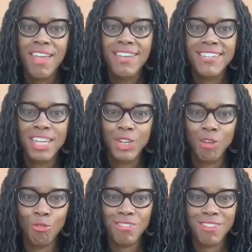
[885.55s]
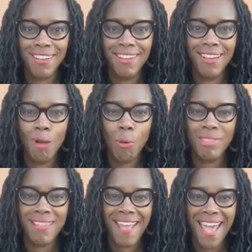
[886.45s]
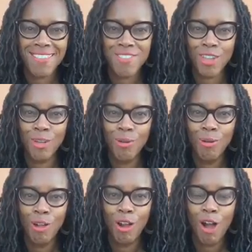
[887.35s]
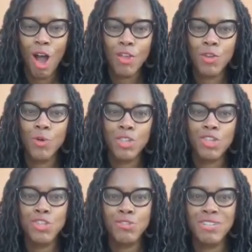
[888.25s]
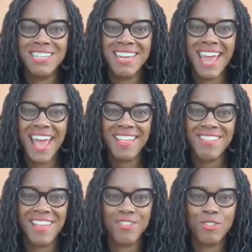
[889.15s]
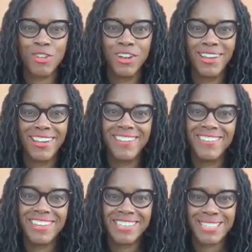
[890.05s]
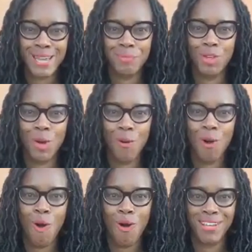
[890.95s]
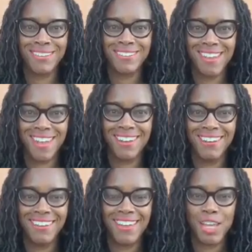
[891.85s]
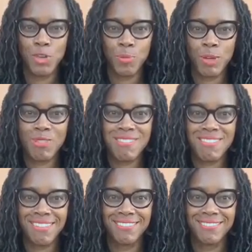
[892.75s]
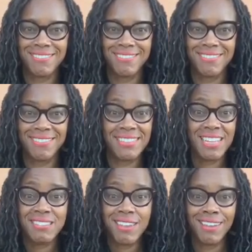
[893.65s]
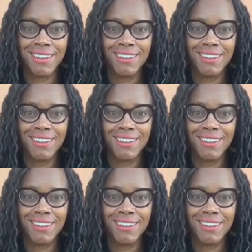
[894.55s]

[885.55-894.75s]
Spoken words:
And take notes. What they ask you are the questions you need to answer in the next time you go online and you post. That's it.